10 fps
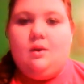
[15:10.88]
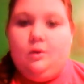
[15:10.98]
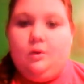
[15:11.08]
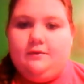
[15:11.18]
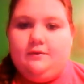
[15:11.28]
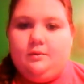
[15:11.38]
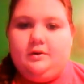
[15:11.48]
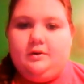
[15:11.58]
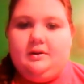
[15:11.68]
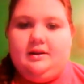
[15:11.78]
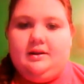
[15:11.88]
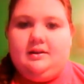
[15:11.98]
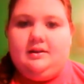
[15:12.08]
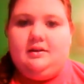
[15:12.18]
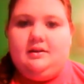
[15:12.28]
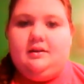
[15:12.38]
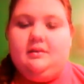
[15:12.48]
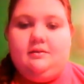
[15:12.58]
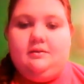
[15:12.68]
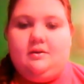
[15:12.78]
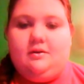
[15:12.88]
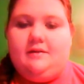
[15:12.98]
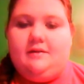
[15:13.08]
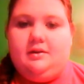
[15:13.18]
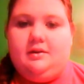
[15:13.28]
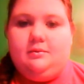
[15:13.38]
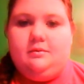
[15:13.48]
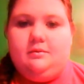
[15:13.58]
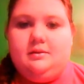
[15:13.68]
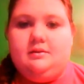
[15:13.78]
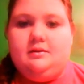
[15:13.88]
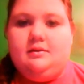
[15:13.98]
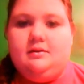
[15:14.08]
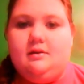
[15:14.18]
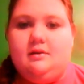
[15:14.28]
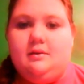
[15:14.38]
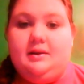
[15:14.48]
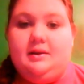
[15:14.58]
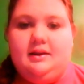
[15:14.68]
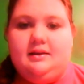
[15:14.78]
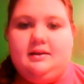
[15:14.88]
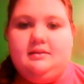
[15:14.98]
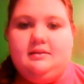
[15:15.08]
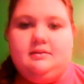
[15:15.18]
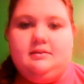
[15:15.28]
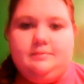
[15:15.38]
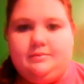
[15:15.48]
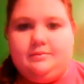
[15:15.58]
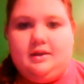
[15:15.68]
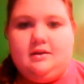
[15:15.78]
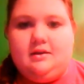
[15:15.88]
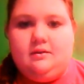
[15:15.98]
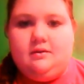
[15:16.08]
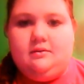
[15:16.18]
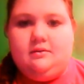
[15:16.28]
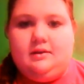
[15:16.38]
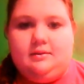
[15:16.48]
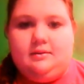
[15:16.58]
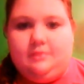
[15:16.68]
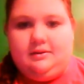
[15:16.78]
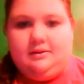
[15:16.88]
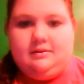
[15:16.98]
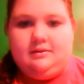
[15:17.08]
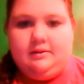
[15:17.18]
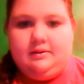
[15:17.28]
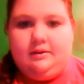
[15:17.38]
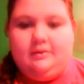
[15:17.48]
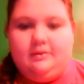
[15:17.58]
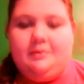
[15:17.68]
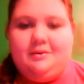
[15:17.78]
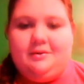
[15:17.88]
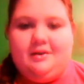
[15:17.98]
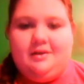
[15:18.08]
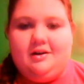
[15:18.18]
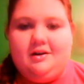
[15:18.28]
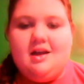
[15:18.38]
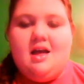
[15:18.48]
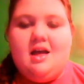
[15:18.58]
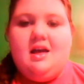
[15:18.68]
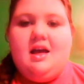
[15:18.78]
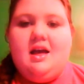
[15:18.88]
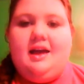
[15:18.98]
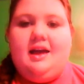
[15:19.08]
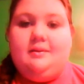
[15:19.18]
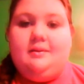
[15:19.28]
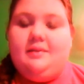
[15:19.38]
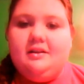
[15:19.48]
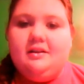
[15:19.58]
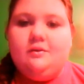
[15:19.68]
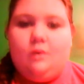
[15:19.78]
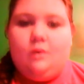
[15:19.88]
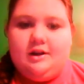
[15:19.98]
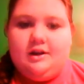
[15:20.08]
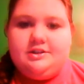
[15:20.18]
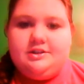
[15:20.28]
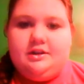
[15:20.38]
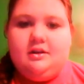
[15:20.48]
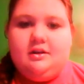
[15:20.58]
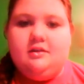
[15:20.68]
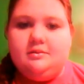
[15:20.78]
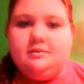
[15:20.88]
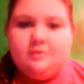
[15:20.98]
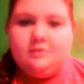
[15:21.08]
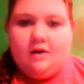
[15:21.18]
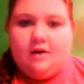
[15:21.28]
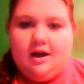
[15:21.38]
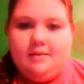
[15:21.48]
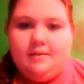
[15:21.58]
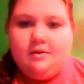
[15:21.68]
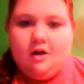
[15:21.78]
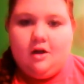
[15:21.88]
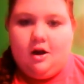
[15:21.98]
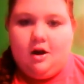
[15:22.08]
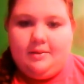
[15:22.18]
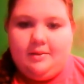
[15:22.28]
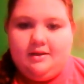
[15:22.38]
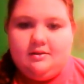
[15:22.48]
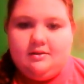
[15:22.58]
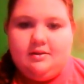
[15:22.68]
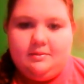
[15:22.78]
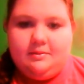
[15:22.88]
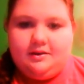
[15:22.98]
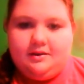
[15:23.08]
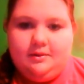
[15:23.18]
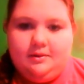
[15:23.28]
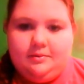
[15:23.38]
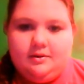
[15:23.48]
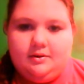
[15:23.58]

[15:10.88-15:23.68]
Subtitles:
word for word, and if you have any improvements, any ideas, thank you, and please, let me know what they are. And thanks for watching. Subscribe, comment, thumbs up,